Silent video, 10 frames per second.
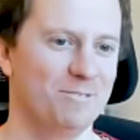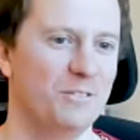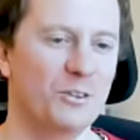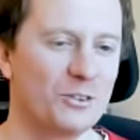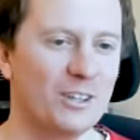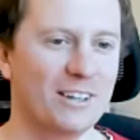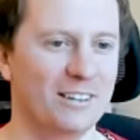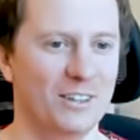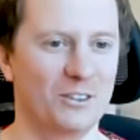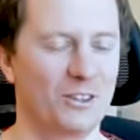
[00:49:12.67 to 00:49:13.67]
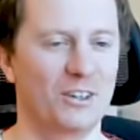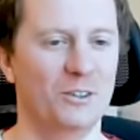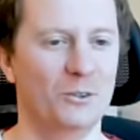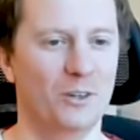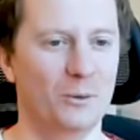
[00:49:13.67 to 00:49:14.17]
you're still not going to
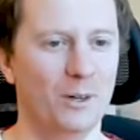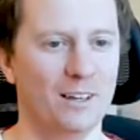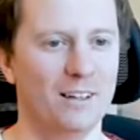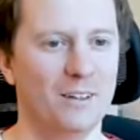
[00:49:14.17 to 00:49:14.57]
do very well